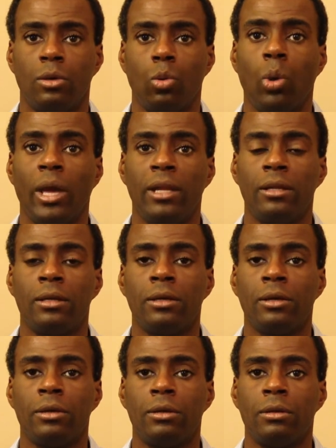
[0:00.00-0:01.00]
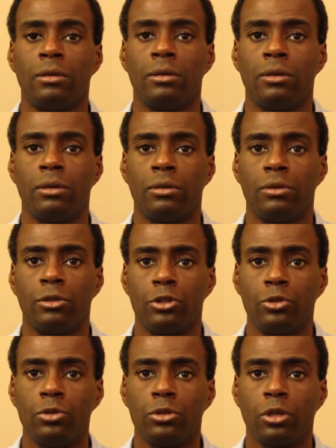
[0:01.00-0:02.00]
When the
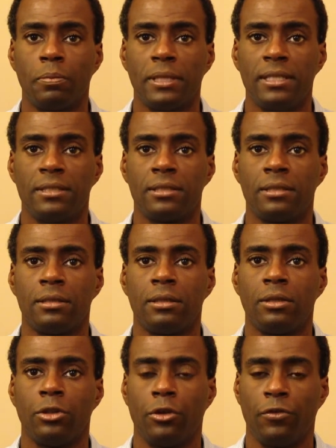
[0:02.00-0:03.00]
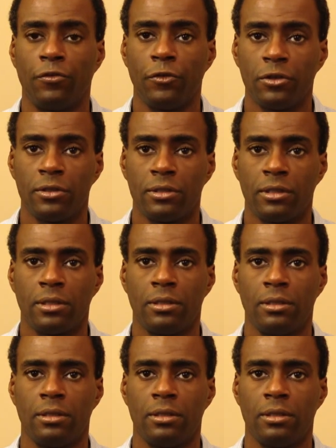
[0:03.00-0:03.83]
student completes their first